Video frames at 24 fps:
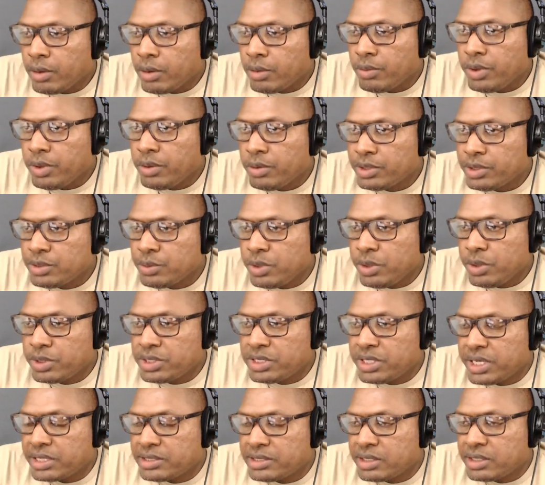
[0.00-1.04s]
we were
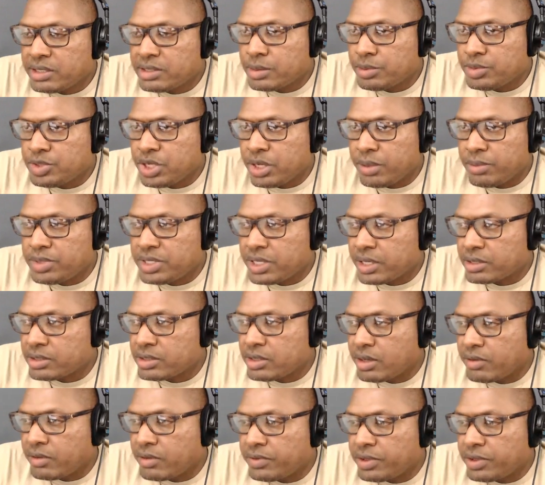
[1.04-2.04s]
testing some Gemtech stuff the